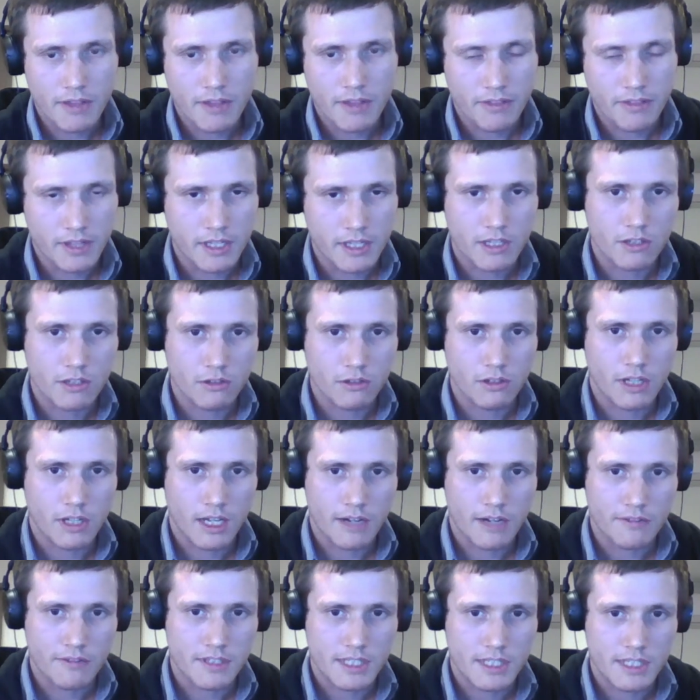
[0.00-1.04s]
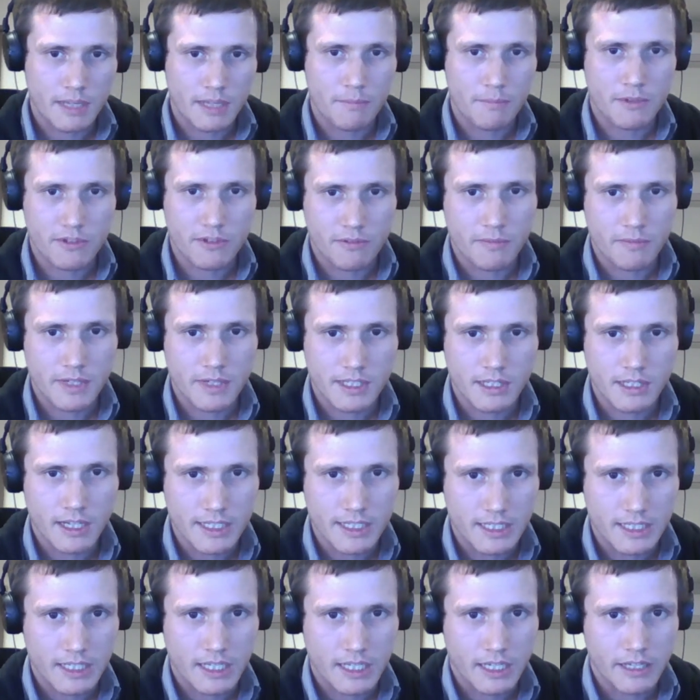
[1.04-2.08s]
I think it all kind of stems from this
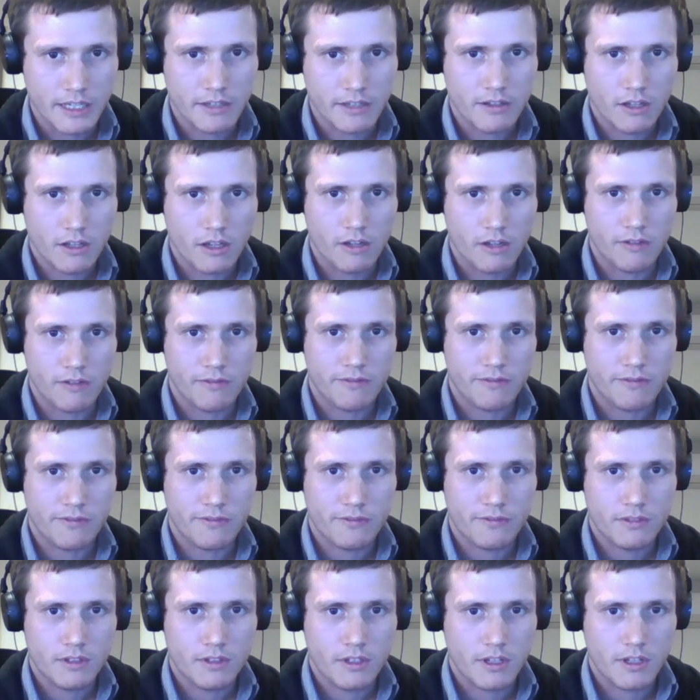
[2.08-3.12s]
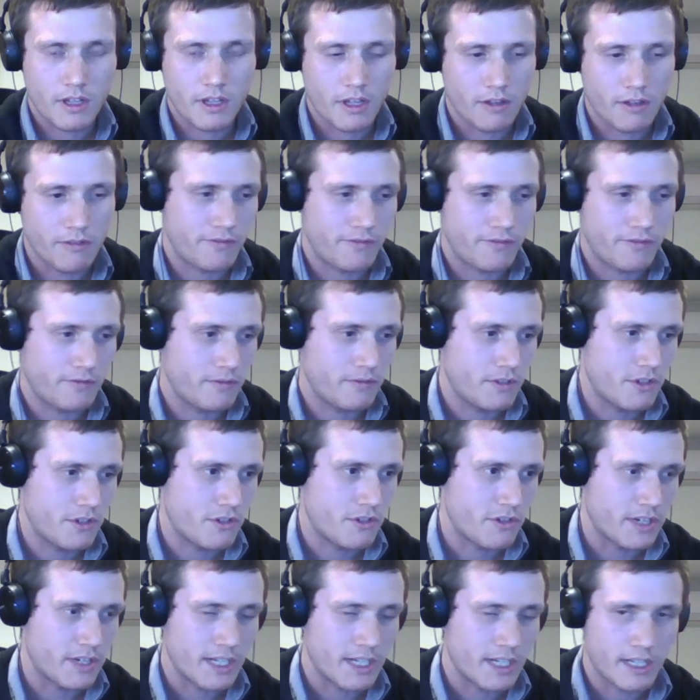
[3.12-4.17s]
idea of
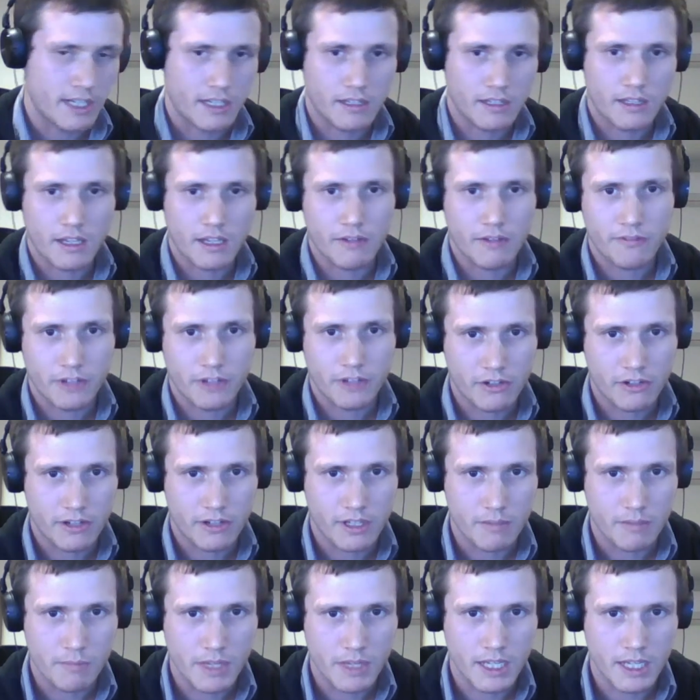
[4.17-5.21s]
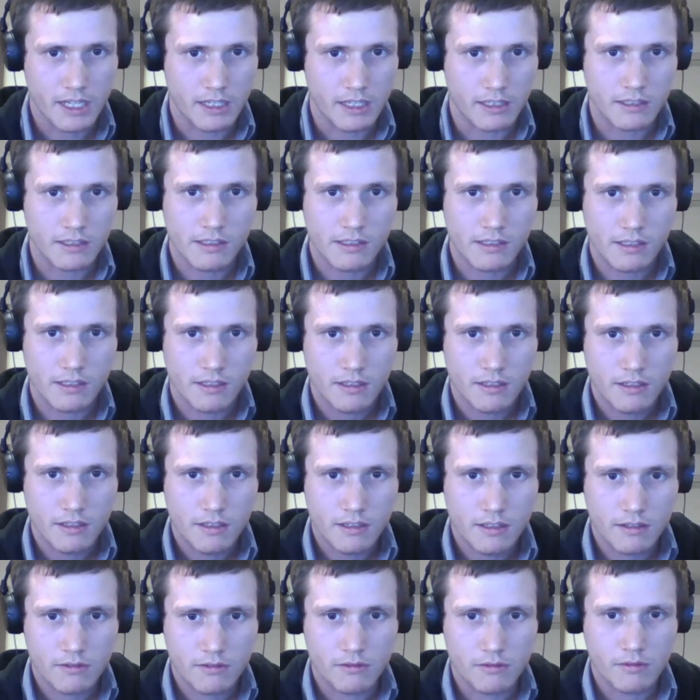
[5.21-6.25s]
treating inferior beings
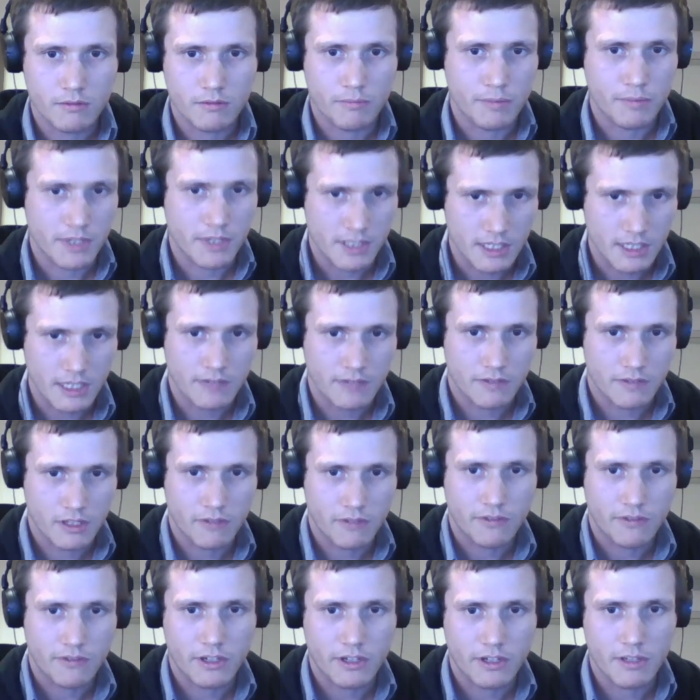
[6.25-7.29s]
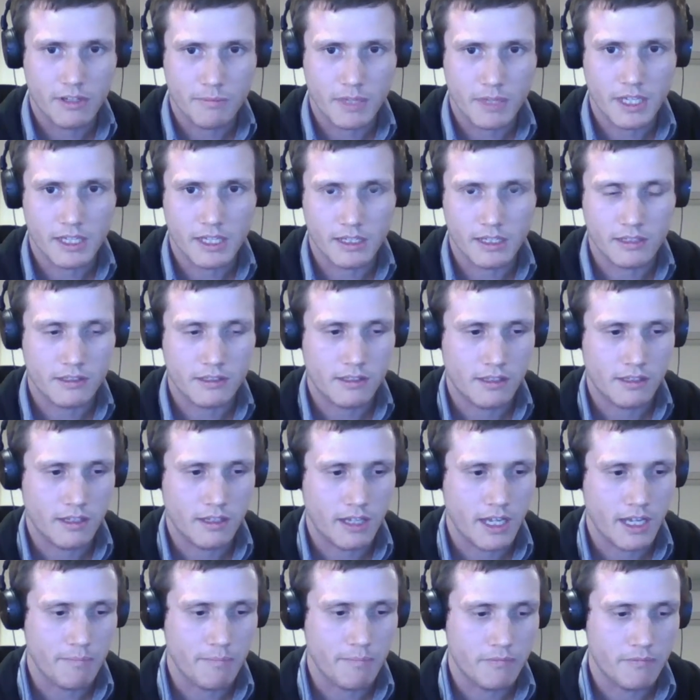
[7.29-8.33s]
perceived inferior beings,
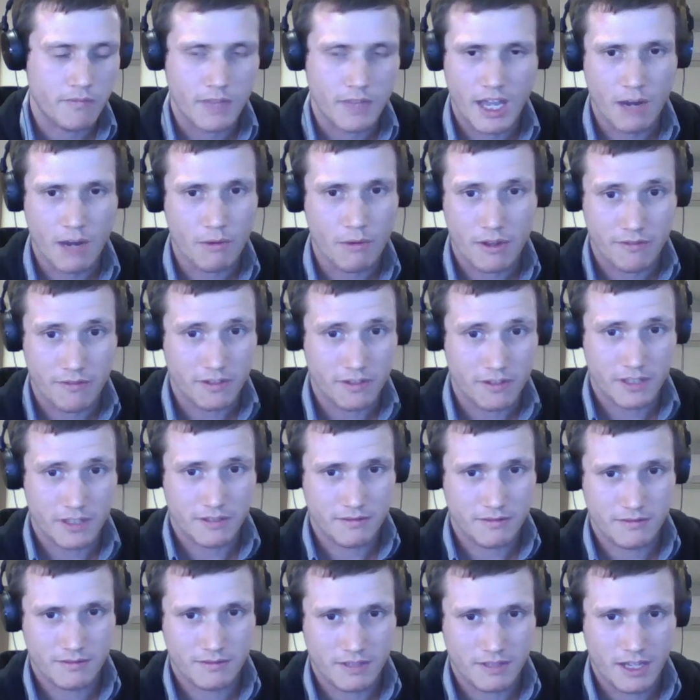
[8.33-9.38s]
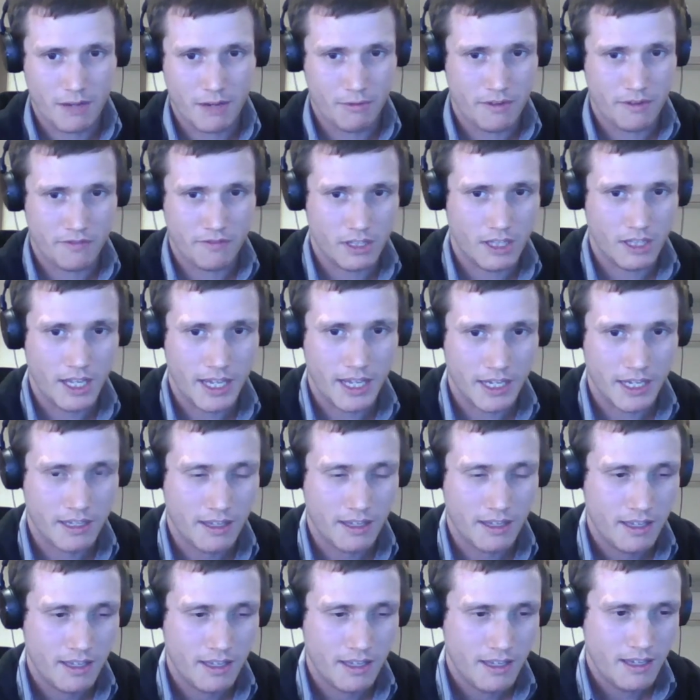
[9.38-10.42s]
however you
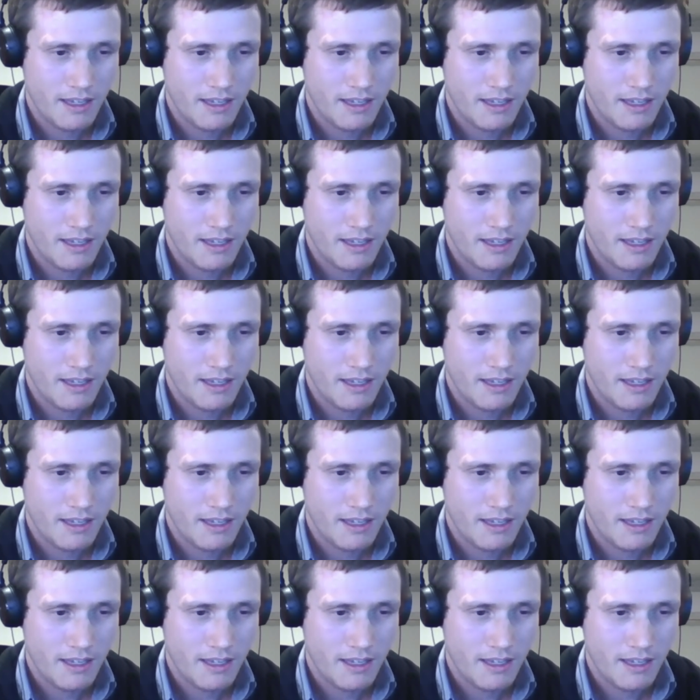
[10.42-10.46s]
like.